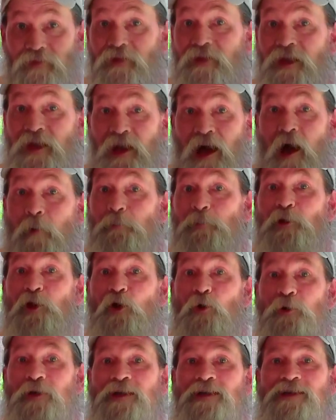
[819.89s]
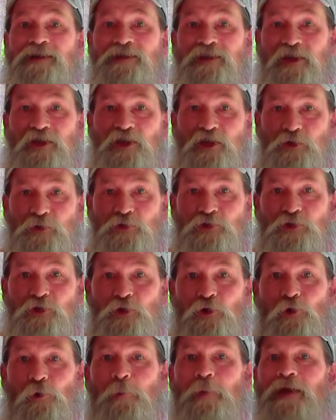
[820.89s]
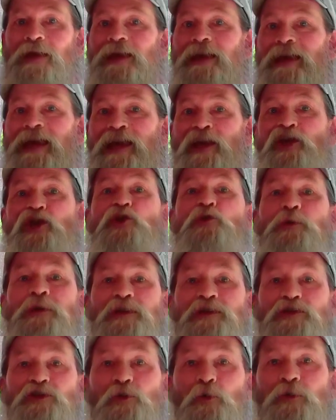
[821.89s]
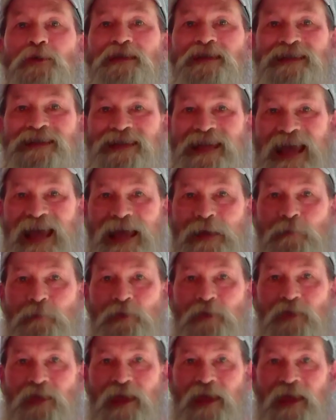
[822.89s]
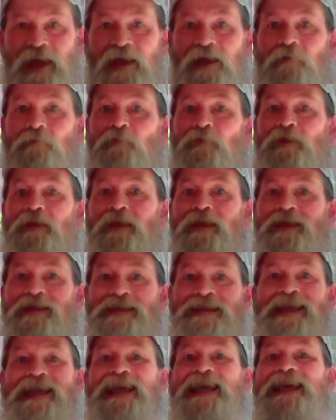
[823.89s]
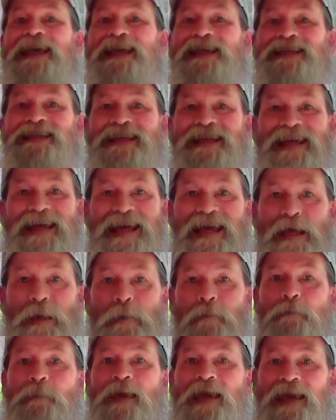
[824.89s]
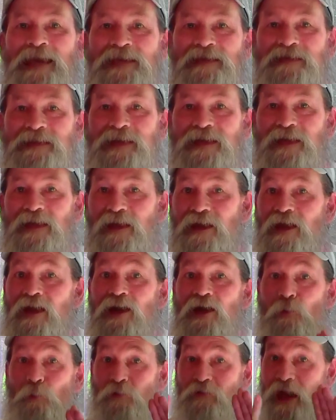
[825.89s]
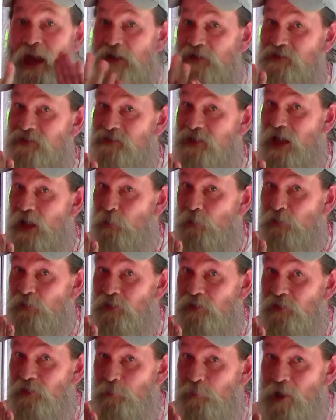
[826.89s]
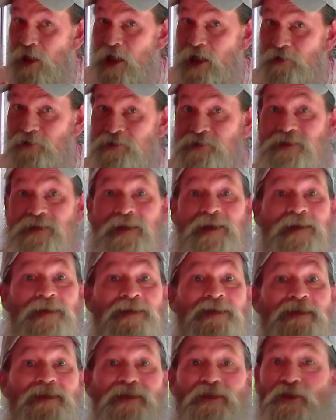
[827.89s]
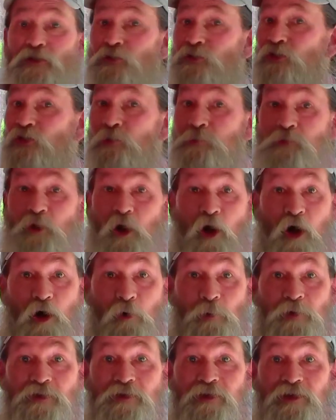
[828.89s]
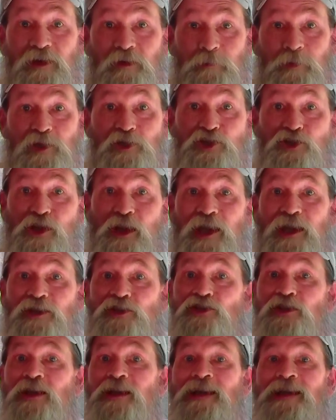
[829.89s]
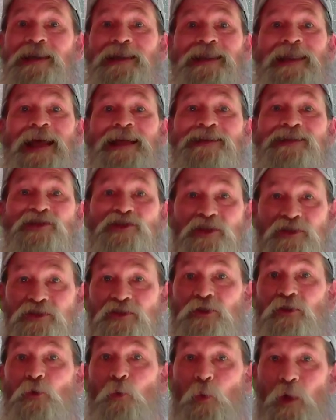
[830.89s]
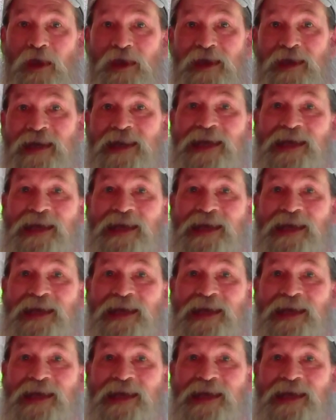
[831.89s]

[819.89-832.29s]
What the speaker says: and upload it to YouTube. And you can do the same thing. It's easy peasy. We got to stay within the policies. YouTube's always going to be changing. That's just the way it